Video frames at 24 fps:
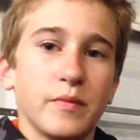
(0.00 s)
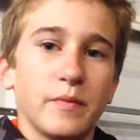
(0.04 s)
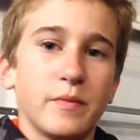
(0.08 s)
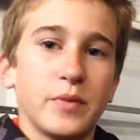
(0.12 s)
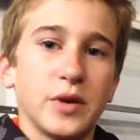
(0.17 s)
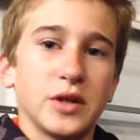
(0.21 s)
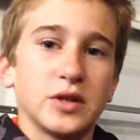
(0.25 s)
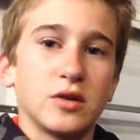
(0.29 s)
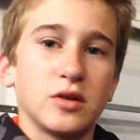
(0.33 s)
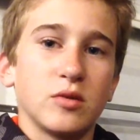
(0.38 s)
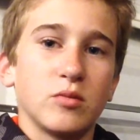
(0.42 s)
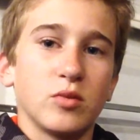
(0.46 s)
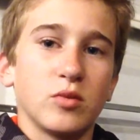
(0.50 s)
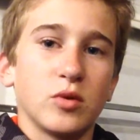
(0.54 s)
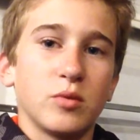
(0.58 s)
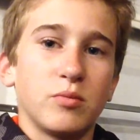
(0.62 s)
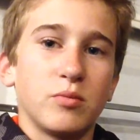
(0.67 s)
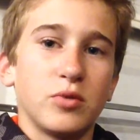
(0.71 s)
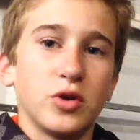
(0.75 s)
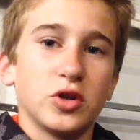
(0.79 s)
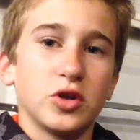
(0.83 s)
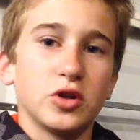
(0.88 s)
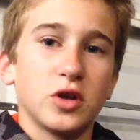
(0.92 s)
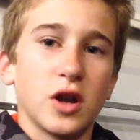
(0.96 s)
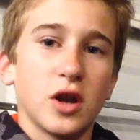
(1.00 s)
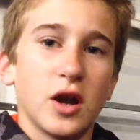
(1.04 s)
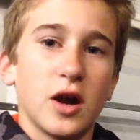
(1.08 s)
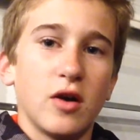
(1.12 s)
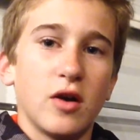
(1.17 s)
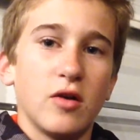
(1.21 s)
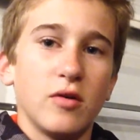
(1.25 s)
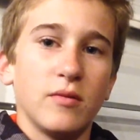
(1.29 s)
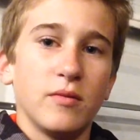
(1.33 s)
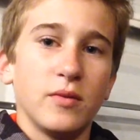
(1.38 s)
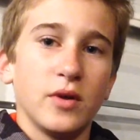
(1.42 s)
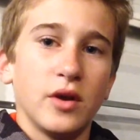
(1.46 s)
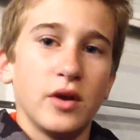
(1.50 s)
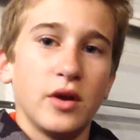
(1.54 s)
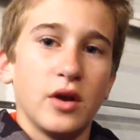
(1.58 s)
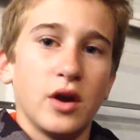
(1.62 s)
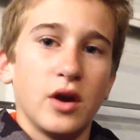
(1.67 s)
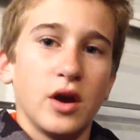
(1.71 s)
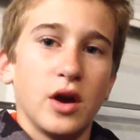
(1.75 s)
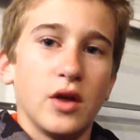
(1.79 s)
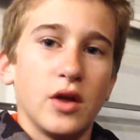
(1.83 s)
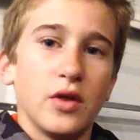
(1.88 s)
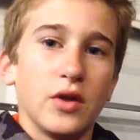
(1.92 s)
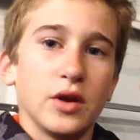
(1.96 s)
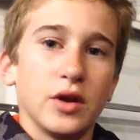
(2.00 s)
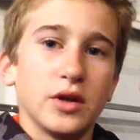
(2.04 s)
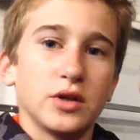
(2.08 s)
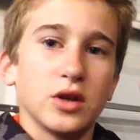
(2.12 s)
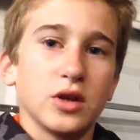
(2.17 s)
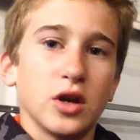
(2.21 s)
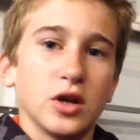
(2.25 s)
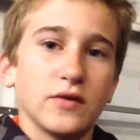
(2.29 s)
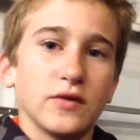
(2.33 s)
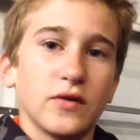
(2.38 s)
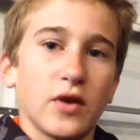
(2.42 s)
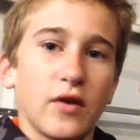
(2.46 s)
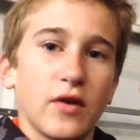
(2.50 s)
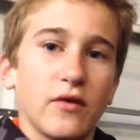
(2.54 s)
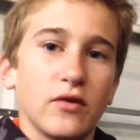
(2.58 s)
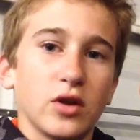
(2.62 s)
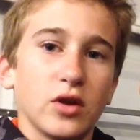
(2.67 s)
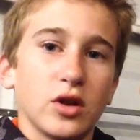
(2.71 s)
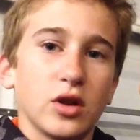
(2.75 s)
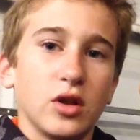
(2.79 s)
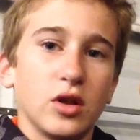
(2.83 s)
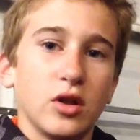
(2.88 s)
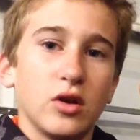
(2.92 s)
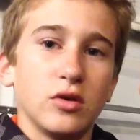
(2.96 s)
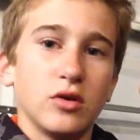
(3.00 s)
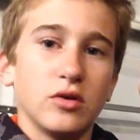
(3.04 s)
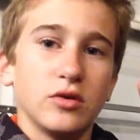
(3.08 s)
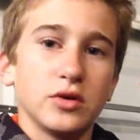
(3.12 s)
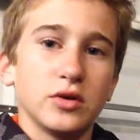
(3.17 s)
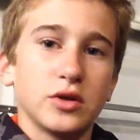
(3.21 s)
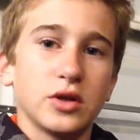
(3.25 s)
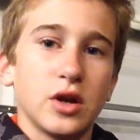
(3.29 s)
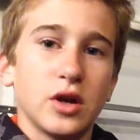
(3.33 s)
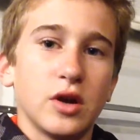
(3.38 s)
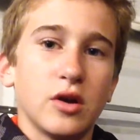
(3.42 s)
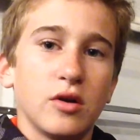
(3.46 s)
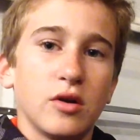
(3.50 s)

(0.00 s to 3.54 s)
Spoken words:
piston would push it out, and the exhaust valve would close,